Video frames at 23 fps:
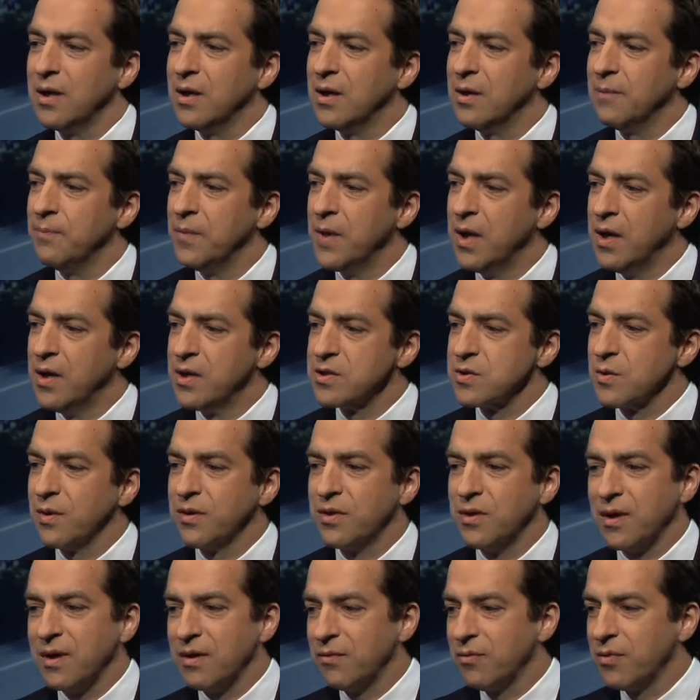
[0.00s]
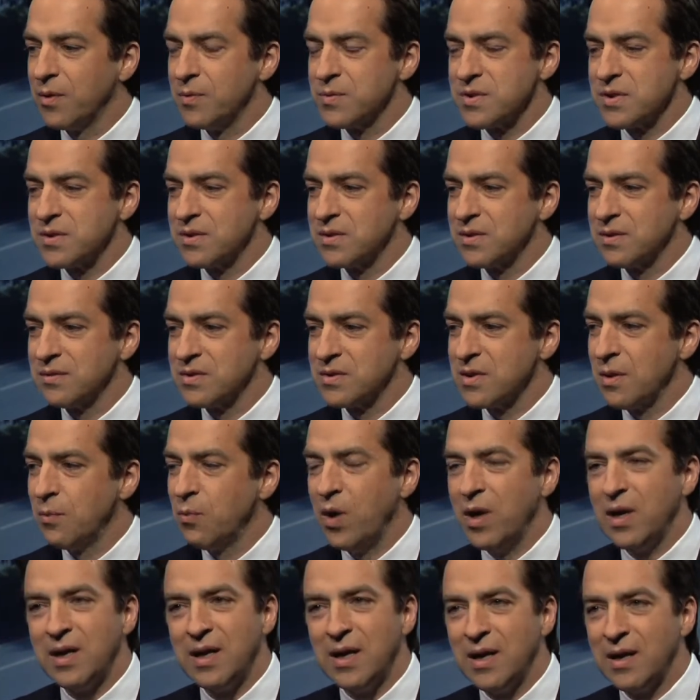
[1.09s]
Um, so I thought if there was some
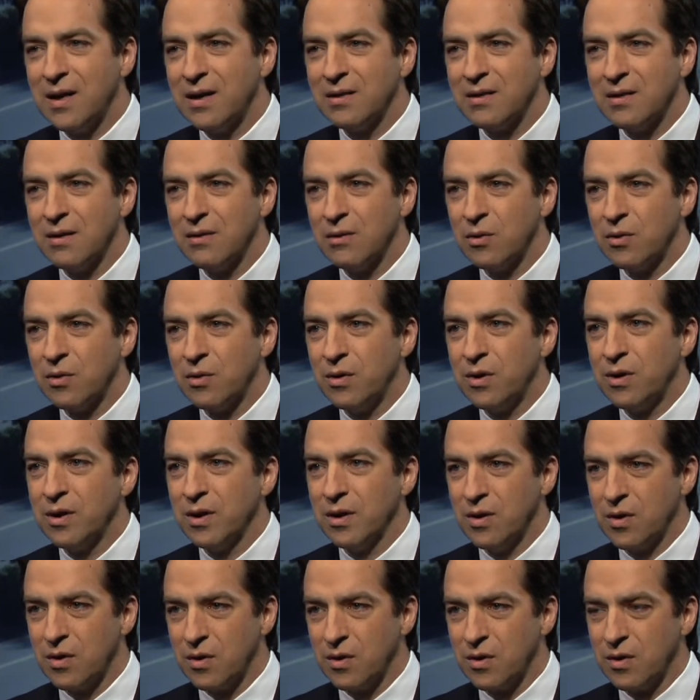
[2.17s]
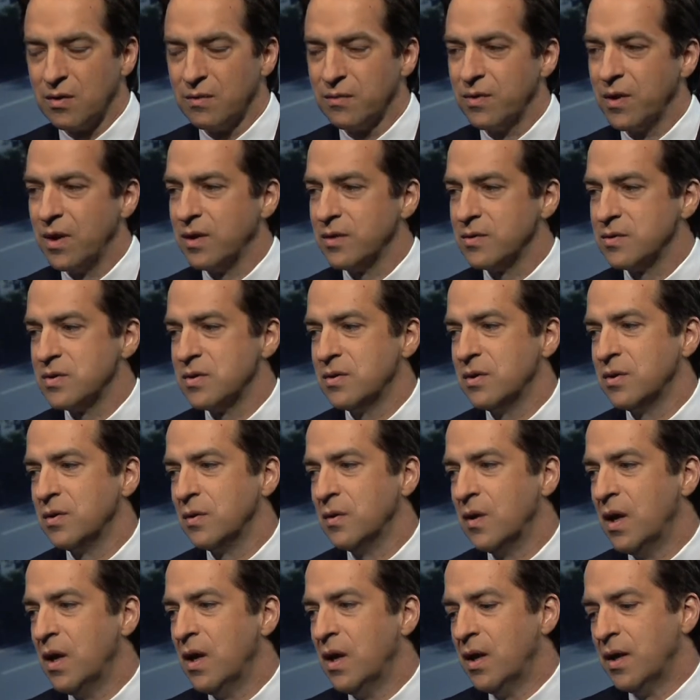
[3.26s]
way to get at the learning curve there too.